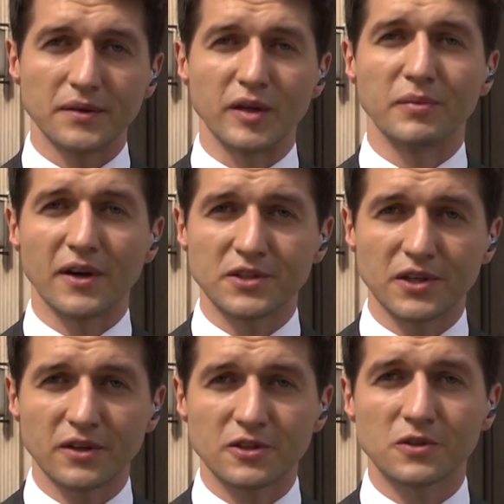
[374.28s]

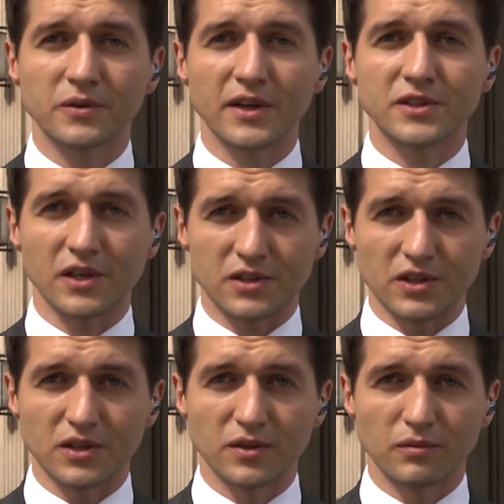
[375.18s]
The most pity
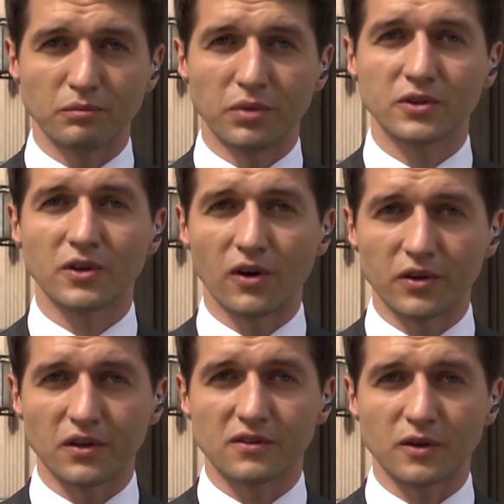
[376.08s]
is for the children,
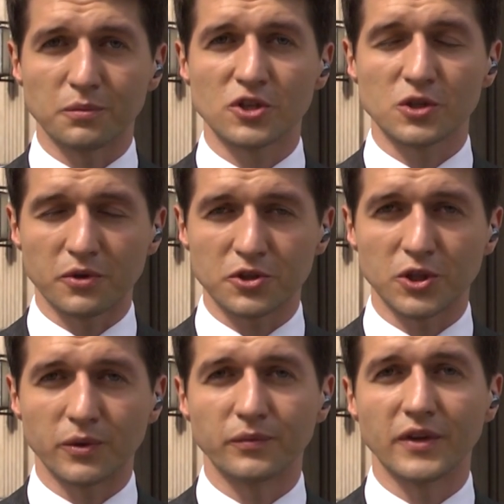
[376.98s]
because they are the
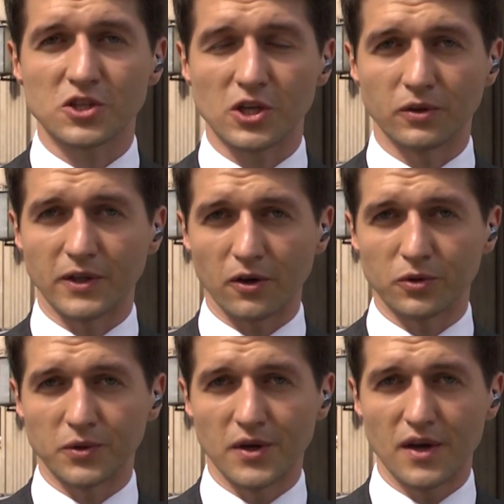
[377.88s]
future of our
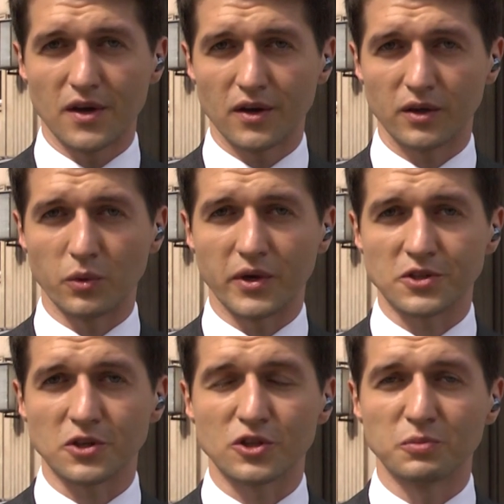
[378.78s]
nation. Łukasz
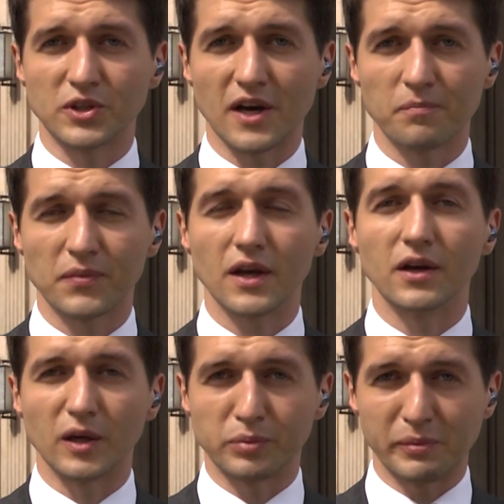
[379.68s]
Żmuda,
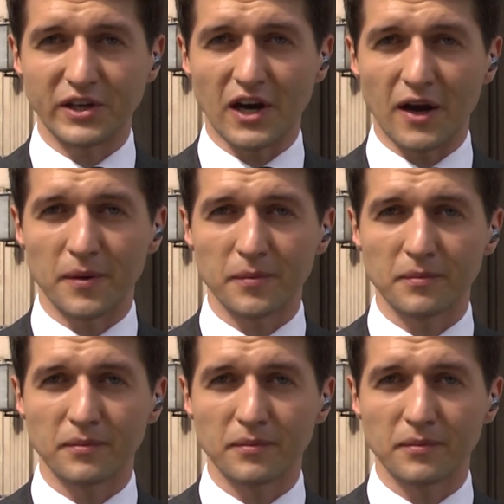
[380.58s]
TV Republika.